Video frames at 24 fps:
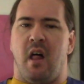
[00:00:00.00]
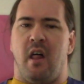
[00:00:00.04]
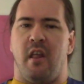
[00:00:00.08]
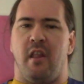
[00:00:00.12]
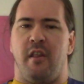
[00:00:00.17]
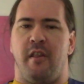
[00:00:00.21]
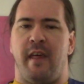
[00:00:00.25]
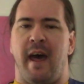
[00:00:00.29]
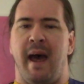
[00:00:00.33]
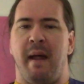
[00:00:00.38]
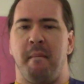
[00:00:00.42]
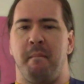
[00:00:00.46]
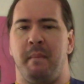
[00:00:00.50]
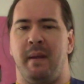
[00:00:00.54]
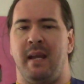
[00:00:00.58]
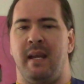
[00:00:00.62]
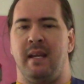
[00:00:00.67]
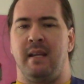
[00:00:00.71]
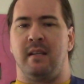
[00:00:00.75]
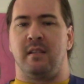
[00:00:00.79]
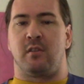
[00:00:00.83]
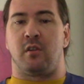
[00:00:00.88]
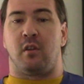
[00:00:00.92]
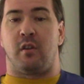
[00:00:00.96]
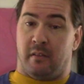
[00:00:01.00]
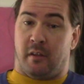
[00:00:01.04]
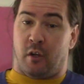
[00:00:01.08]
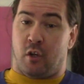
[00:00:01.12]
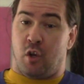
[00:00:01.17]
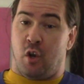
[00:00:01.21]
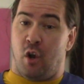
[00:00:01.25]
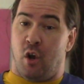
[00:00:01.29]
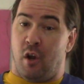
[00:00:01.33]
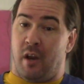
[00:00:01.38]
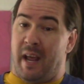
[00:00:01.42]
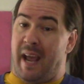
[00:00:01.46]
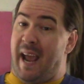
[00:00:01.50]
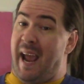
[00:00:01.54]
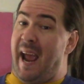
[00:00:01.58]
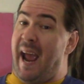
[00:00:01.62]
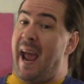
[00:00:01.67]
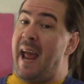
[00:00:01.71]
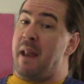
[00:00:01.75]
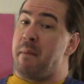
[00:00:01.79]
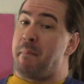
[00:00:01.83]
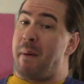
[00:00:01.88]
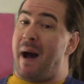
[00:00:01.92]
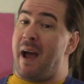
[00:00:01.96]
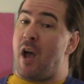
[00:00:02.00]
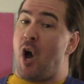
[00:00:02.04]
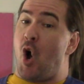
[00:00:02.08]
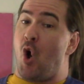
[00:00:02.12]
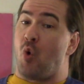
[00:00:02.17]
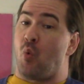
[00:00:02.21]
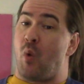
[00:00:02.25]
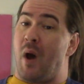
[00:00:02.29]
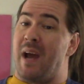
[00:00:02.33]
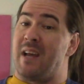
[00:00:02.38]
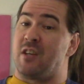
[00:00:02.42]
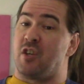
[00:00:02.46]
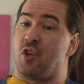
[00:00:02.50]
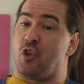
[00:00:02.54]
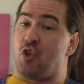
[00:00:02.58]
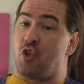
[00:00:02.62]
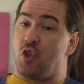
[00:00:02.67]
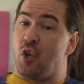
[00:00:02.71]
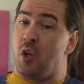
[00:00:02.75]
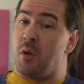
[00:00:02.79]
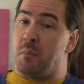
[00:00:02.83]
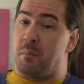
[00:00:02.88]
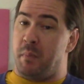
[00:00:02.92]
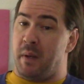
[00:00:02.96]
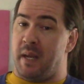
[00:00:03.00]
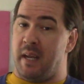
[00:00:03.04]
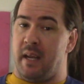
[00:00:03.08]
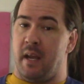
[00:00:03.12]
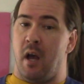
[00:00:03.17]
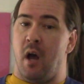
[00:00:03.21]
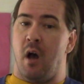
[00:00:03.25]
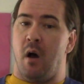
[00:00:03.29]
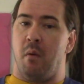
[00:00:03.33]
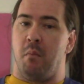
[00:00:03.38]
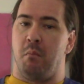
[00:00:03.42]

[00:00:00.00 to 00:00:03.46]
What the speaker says: That means there could, and by all rights should be,